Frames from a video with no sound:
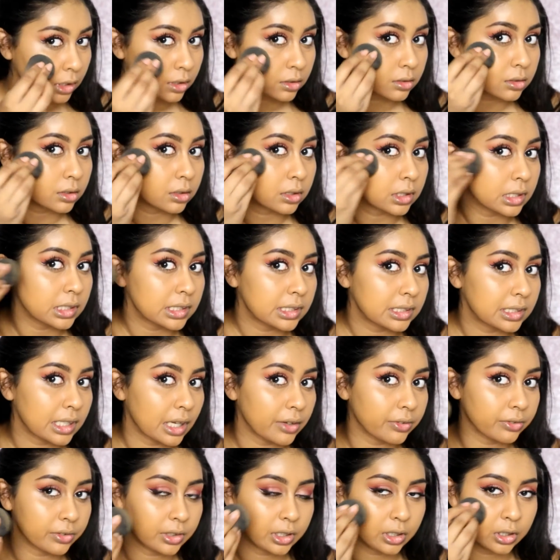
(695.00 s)
So this
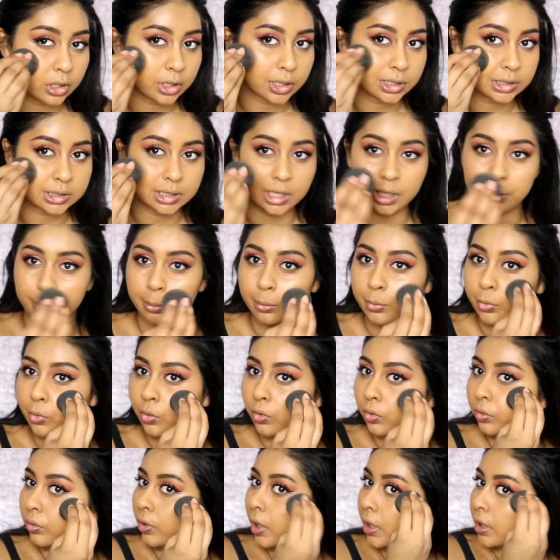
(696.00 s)
definitely looks like
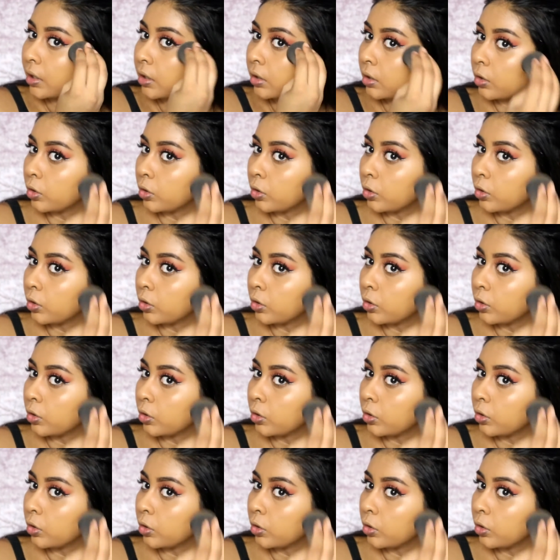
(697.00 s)
more of like